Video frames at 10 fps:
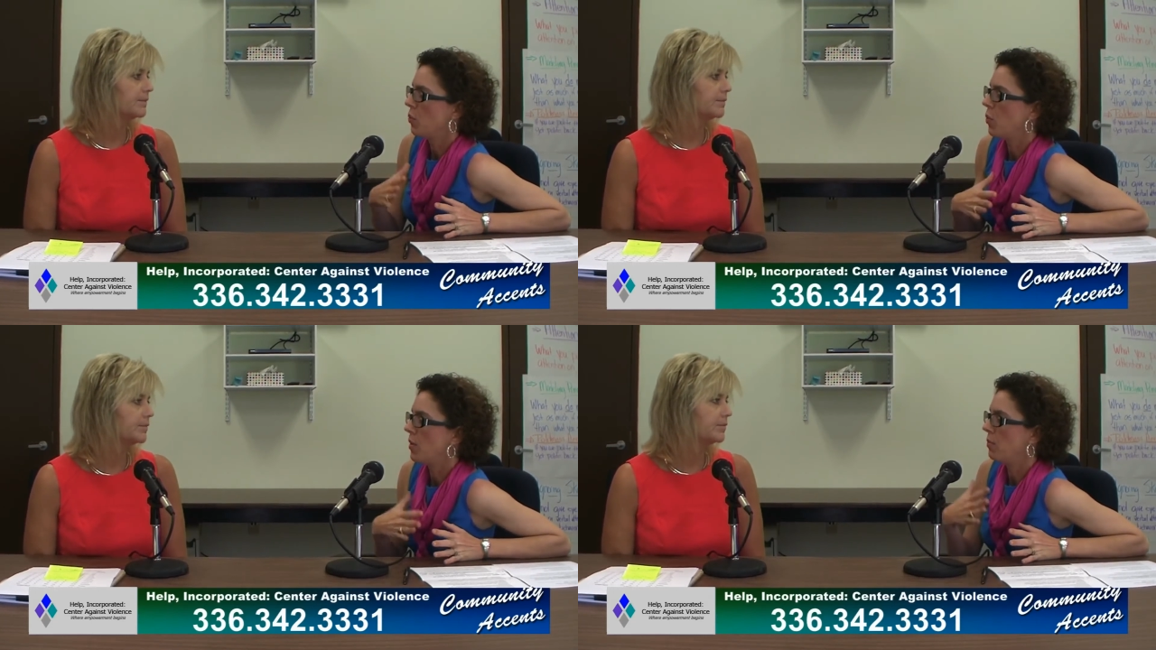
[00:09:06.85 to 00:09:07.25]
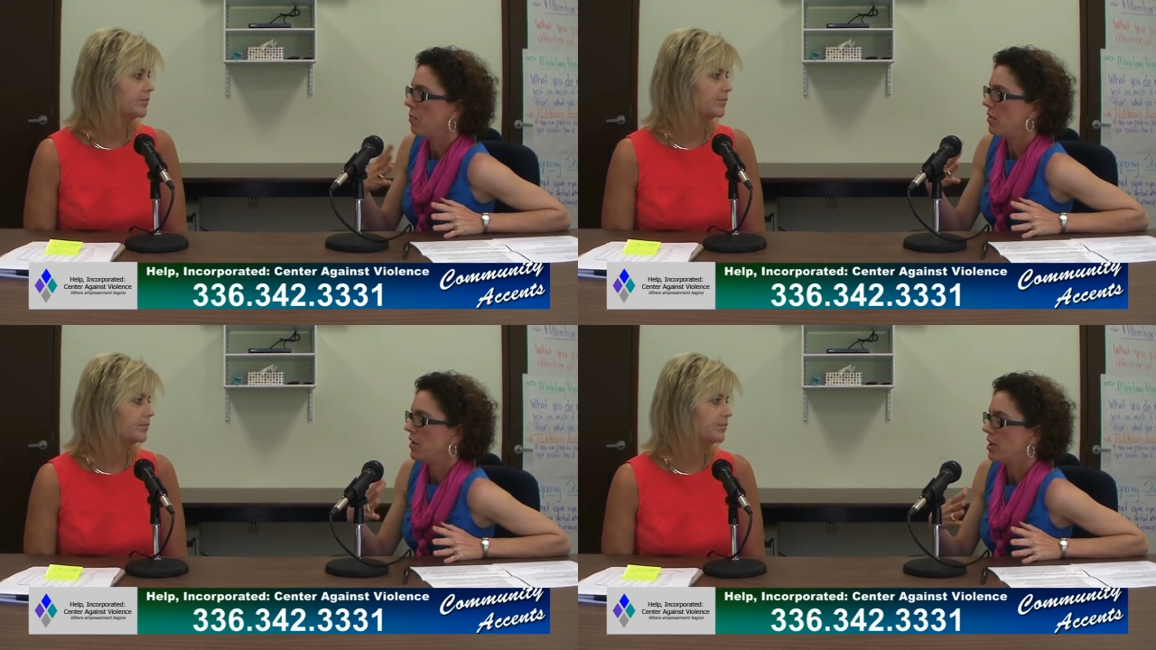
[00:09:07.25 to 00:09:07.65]

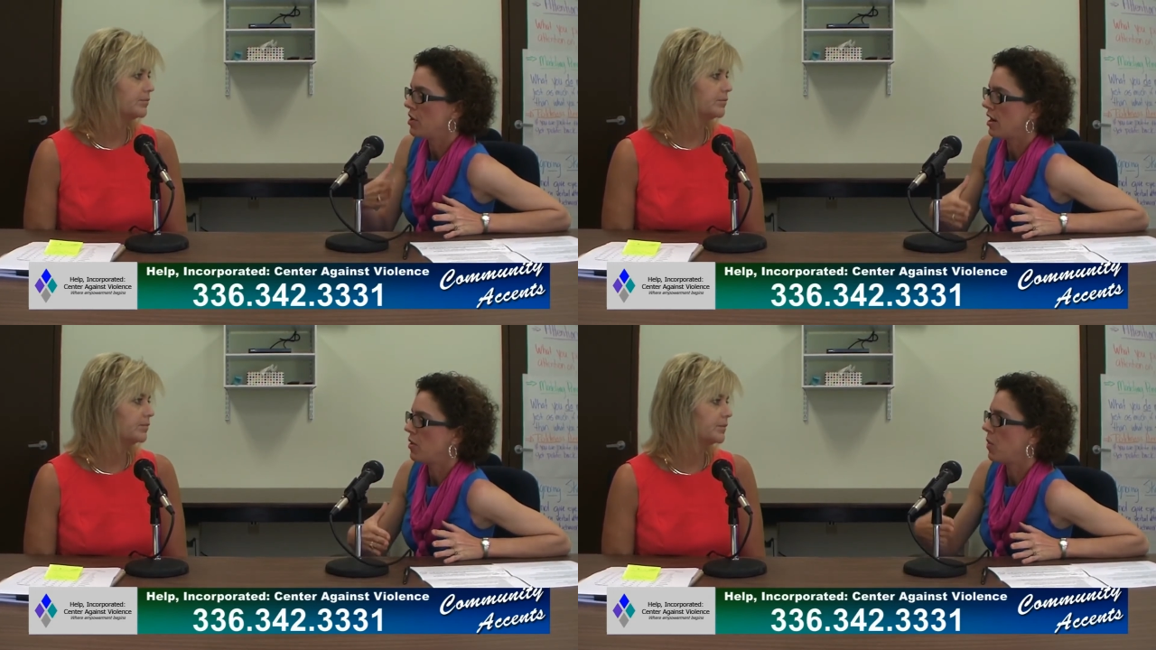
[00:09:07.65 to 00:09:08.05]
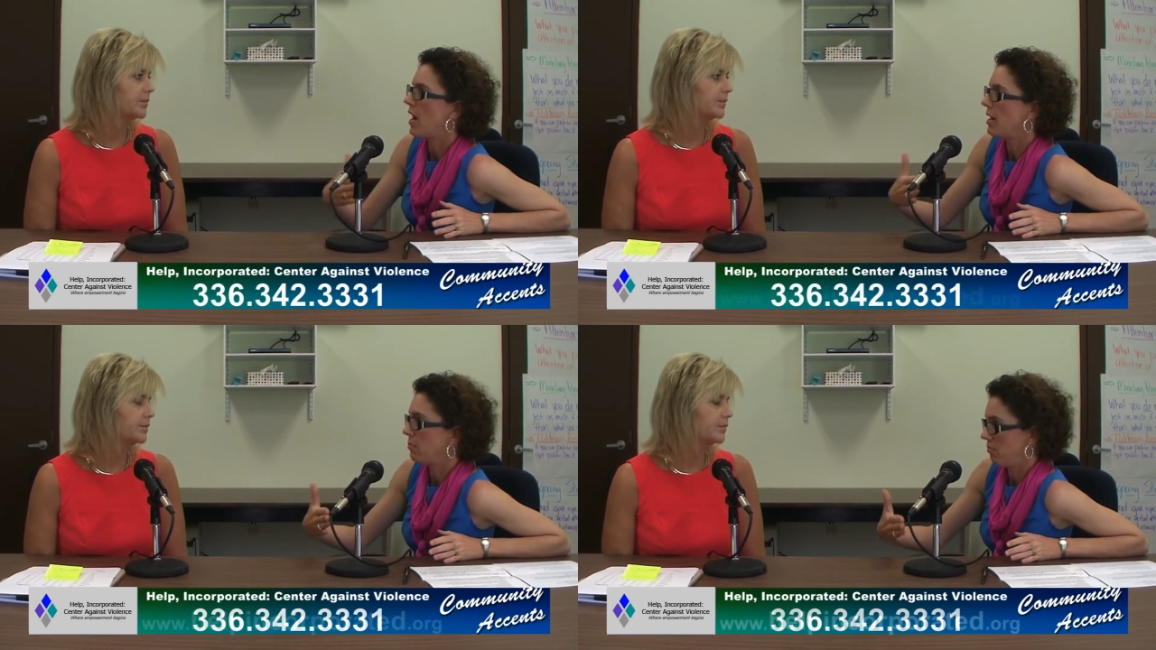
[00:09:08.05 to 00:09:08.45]
Speaker 1: When the United
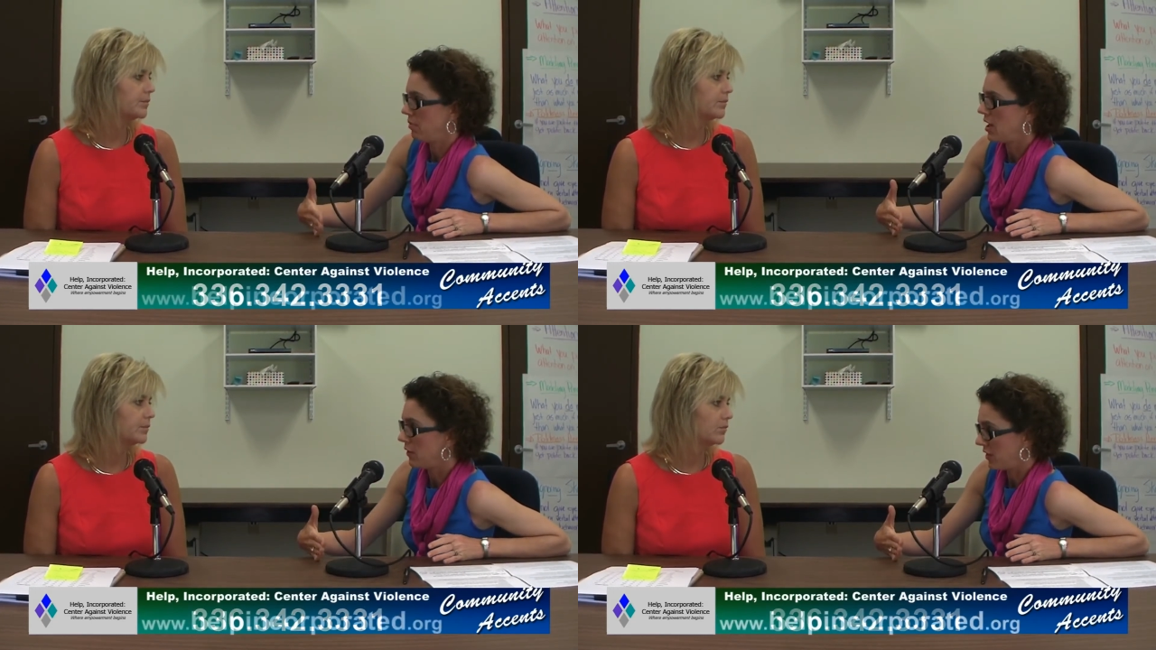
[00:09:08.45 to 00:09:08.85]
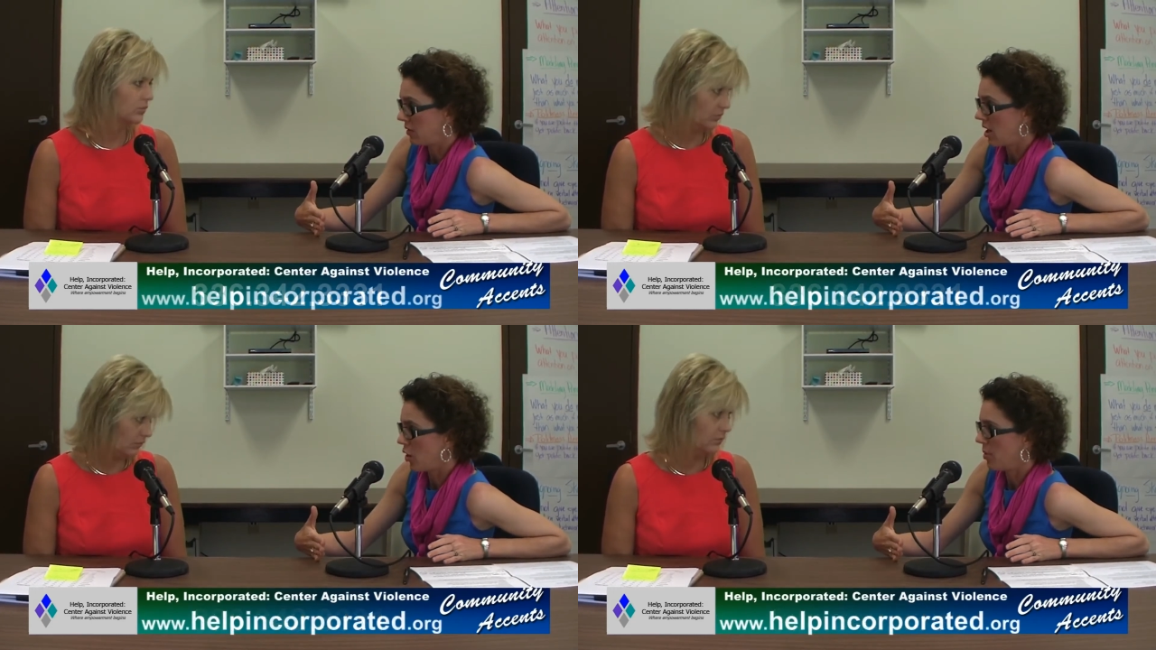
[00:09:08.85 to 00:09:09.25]
Way
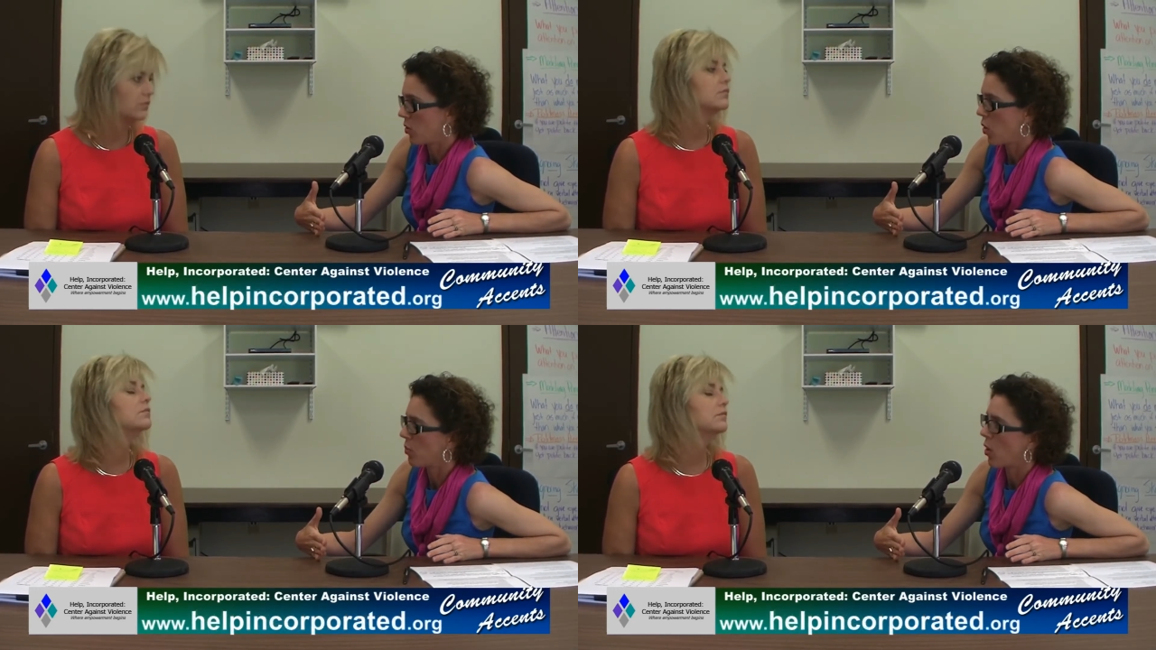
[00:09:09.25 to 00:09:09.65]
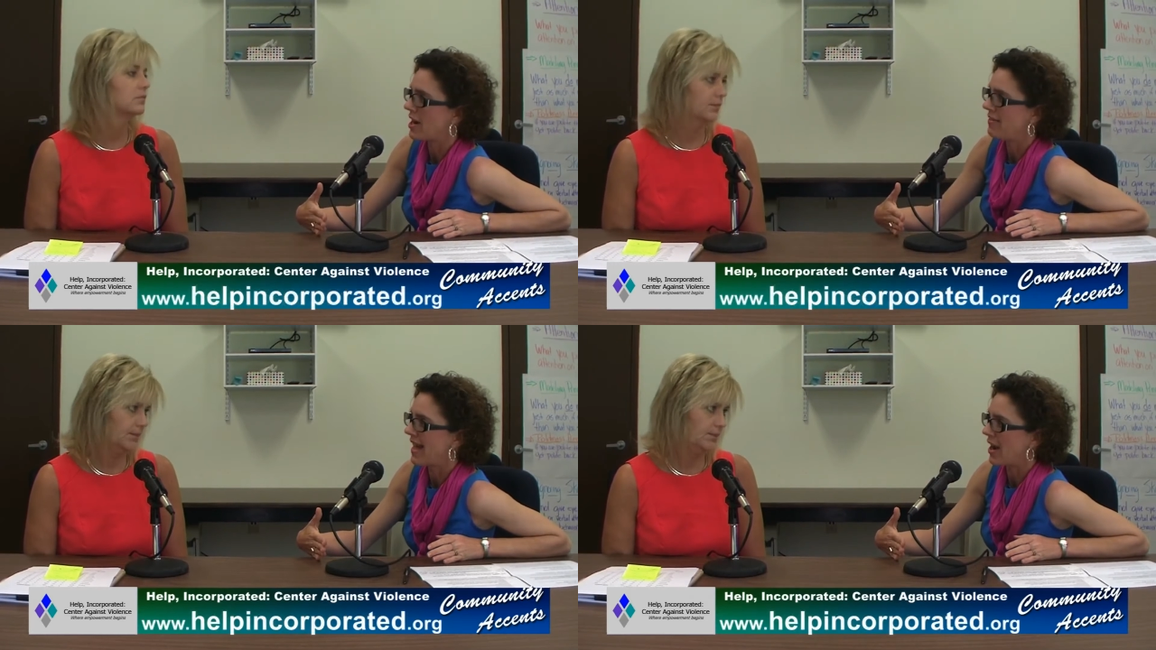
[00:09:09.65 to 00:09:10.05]
gives Help
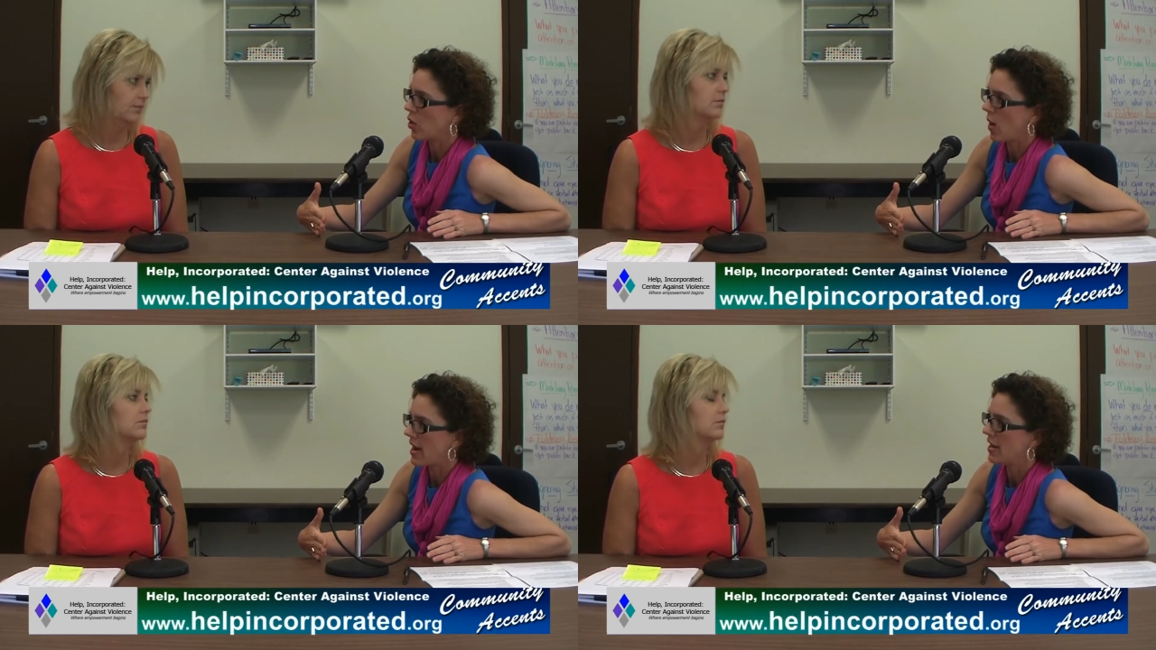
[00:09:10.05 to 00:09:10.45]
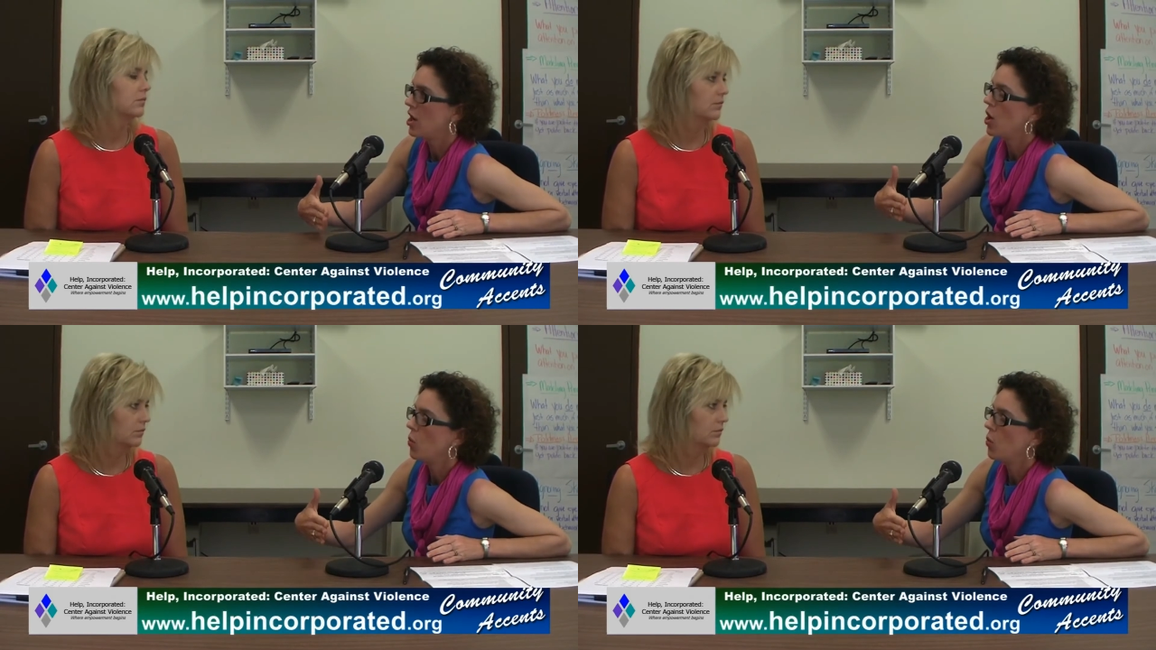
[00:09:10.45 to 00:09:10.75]
Incorporated that grant,